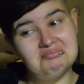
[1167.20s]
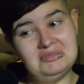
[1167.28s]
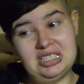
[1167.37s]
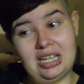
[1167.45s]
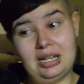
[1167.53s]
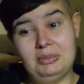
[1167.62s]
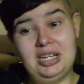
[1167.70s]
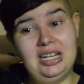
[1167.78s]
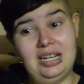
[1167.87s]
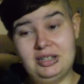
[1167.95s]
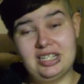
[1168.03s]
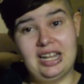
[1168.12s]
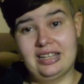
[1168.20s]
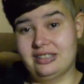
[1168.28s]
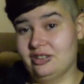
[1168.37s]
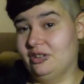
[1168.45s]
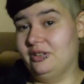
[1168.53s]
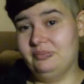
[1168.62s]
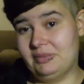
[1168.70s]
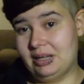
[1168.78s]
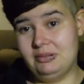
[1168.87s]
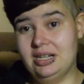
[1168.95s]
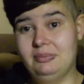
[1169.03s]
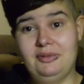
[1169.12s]
It's unlimited internet, so
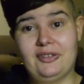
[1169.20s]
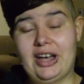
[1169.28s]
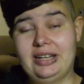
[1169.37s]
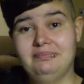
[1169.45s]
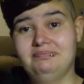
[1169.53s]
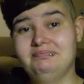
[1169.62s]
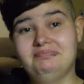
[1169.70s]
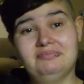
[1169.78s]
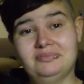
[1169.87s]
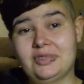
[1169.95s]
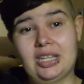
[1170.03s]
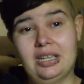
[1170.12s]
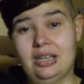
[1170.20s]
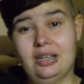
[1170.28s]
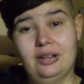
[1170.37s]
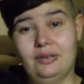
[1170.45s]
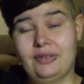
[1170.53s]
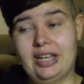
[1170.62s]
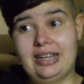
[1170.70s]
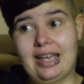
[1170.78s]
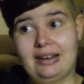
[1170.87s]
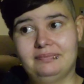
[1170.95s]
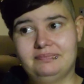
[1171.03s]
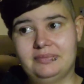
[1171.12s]
maybe it'll be fine. Find
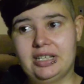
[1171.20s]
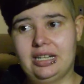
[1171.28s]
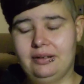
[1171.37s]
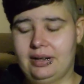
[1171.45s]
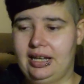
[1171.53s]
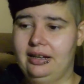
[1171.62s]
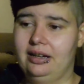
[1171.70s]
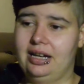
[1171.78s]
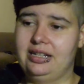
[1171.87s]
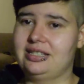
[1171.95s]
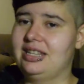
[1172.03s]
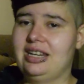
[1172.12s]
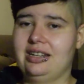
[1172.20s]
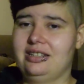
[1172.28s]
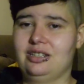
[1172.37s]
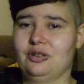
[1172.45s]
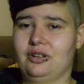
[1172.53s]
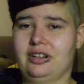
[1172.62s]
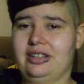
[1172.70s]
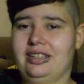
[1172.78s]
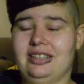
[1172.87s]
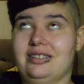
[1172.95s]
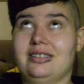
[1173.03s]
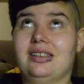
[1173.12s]
out. Anyway, I just needed to talk,
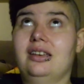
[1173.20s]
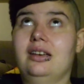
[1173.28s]
because